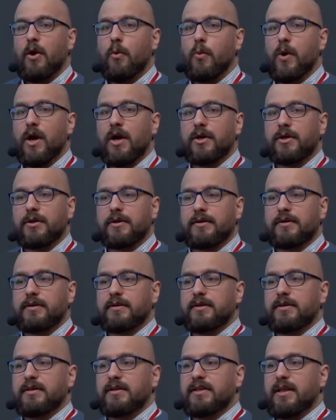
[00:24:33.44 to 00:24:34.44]
where
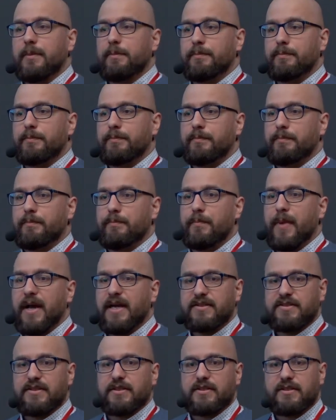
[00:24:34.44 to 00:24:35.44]
the
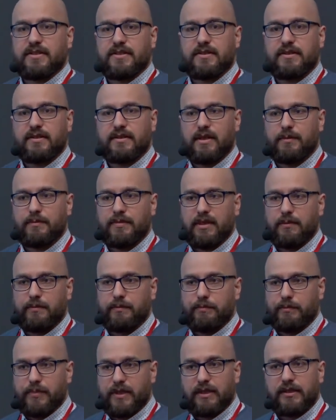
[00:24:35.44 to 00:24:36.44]
basics, the
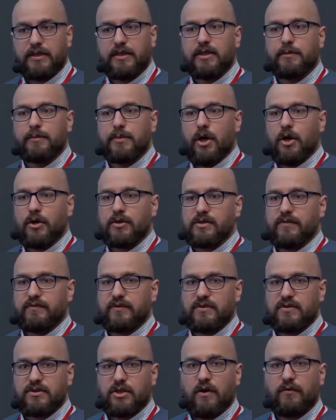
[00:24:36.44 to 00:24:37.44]
building blocks of
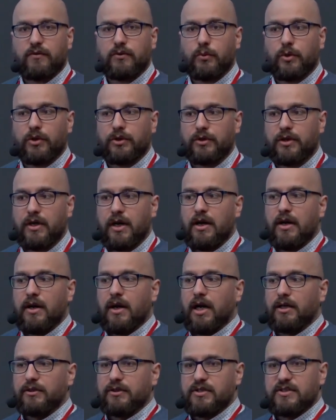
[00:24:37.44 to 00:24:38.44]
the software
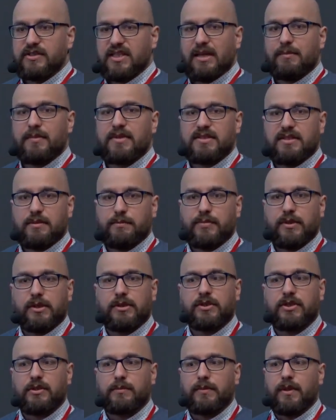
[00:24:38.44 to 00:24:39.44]
are the same as the
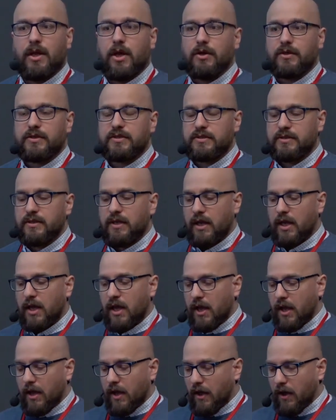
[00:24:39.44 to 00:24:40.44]
building blocks
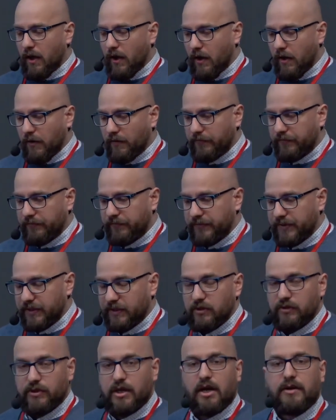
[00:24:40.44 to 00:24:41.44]
of the
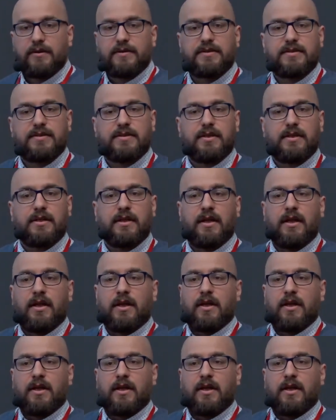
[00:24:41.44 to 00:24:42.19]
concurrency,